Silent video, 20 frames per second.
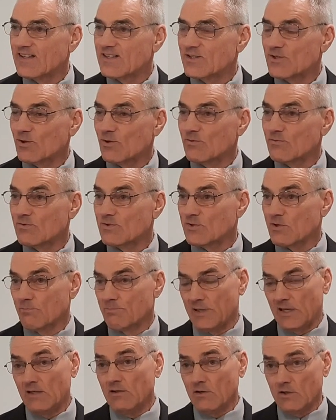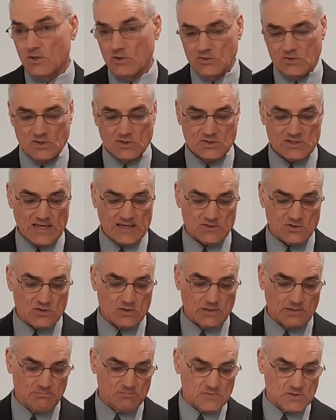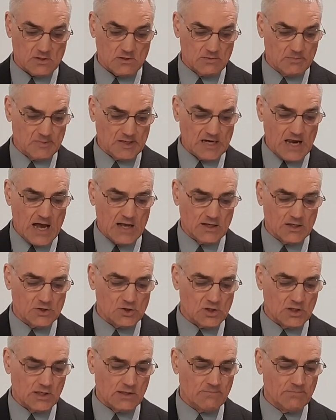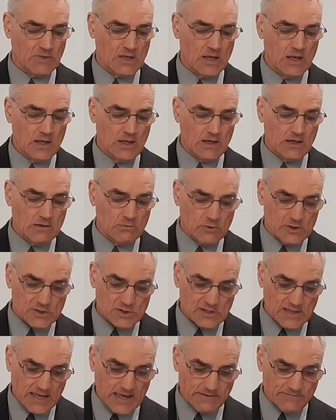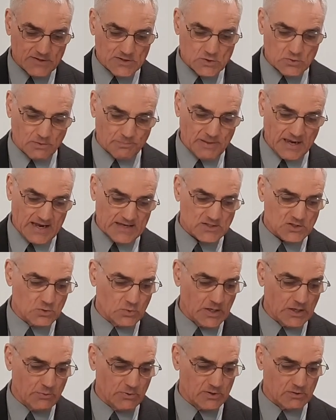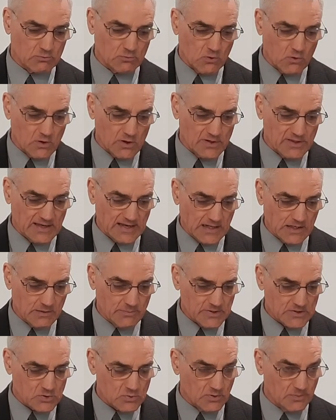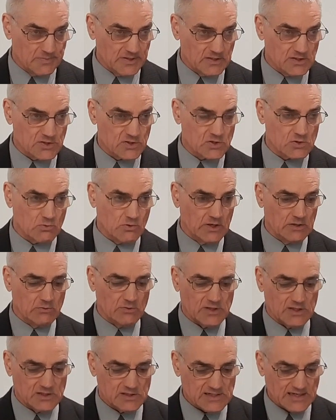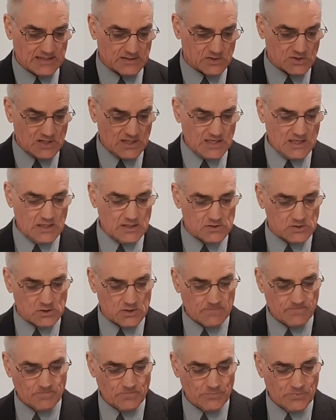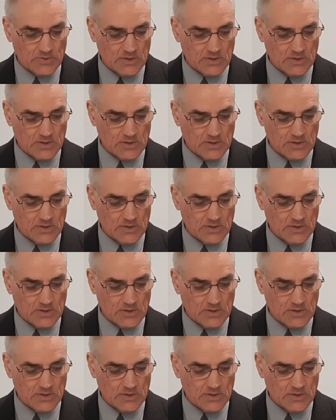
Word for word: So, so Peter uses that certain terminology in which the heavens will pass away with a roar, the elements will be destroyed with intense heat.